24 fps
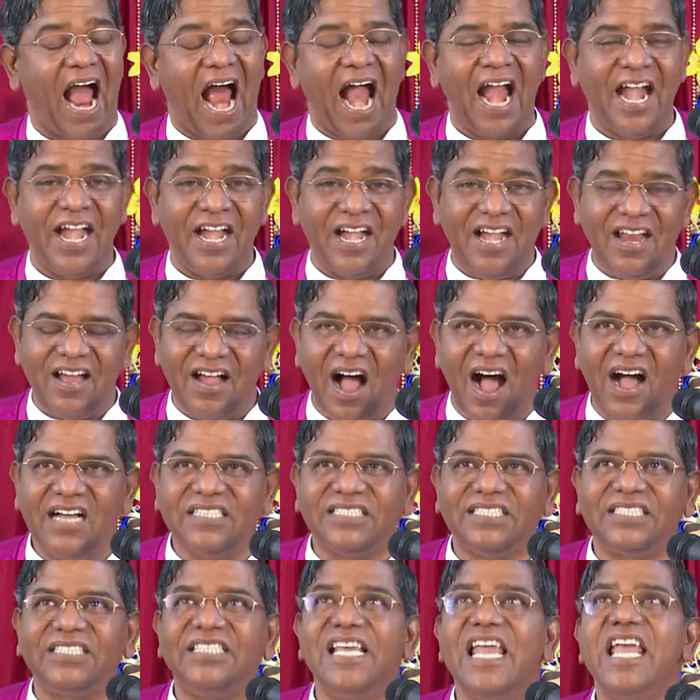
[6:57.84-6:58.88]
and
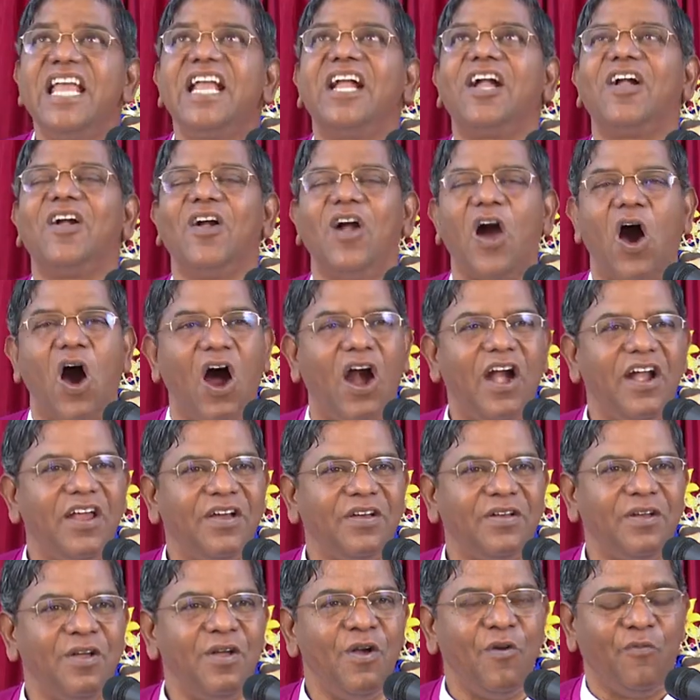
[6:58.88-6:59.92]
seek God
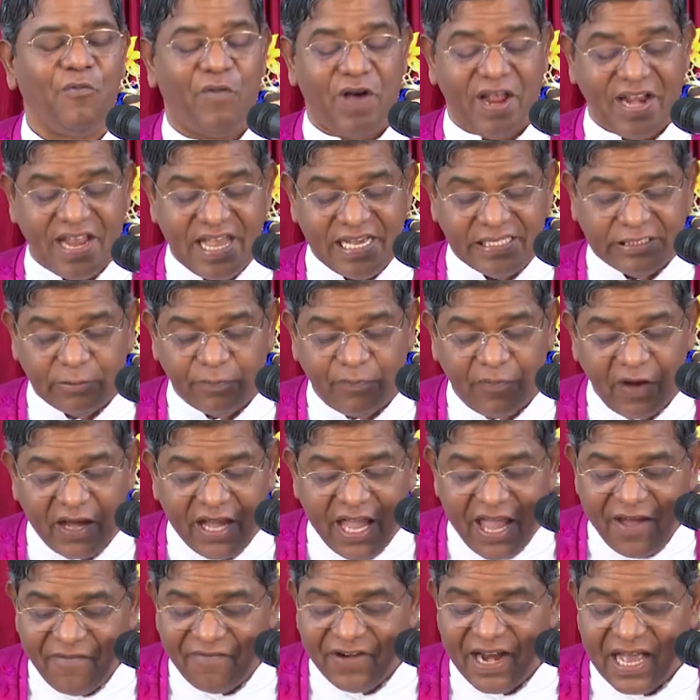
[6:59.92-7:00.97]
for his
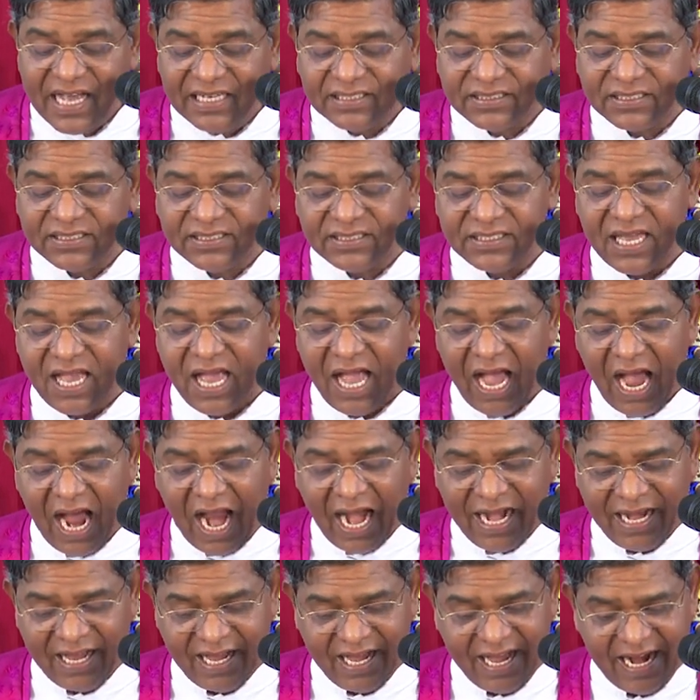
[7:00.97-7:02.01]
forgiveness
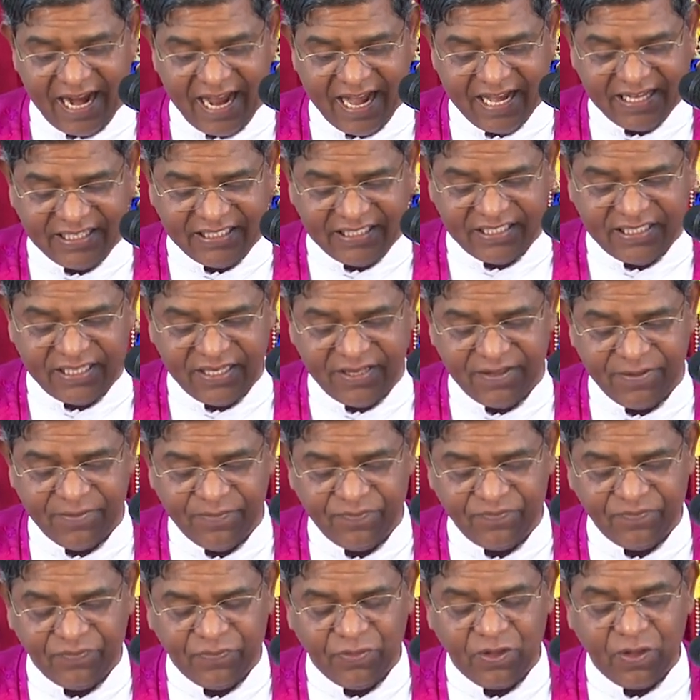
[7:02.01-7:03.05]
and grace.
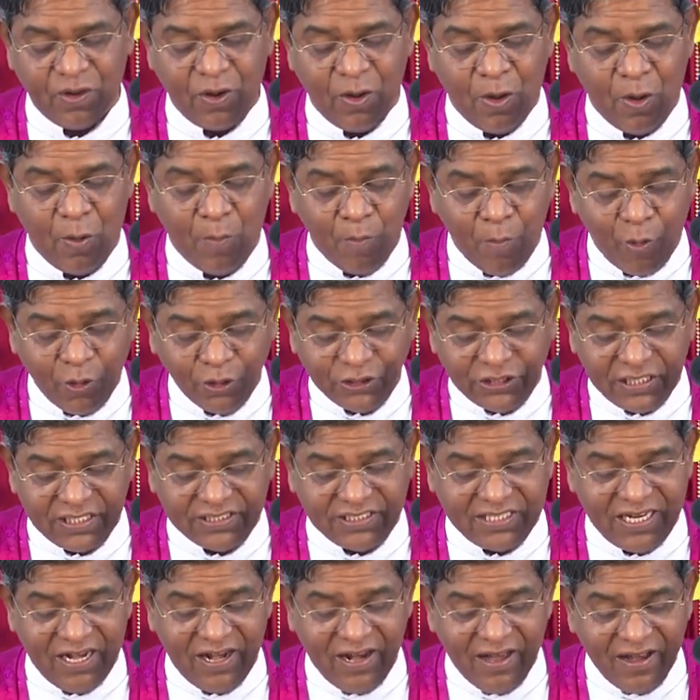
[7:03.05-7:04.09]

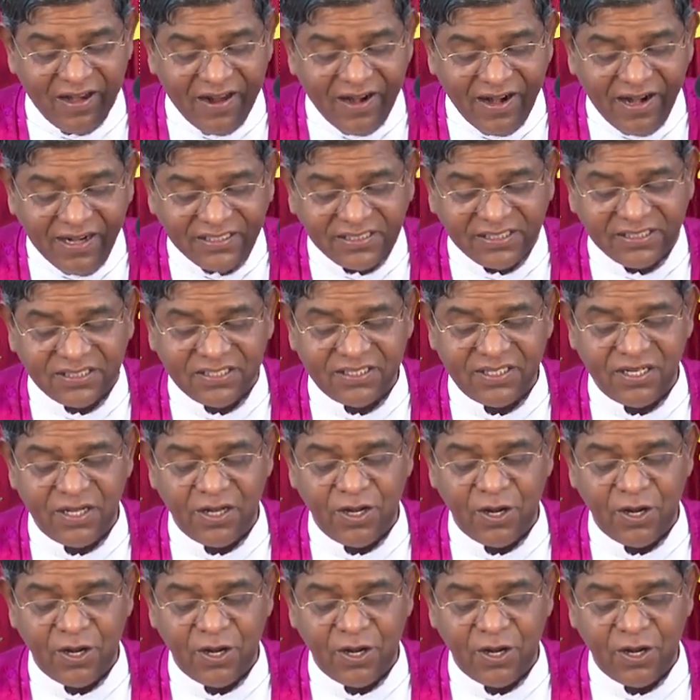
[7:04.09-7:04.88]
Moses learns